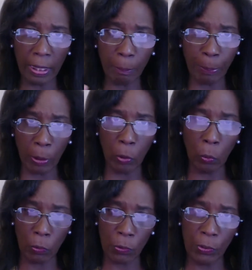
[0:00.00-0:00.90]

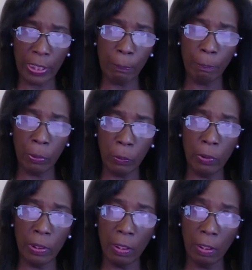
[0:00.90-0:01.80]
all 3
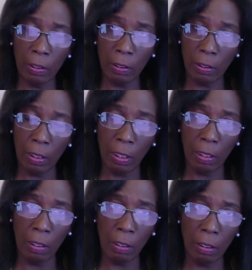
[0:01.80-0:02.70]
pools
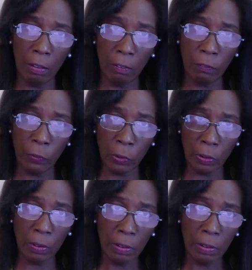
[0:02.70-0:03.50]
are full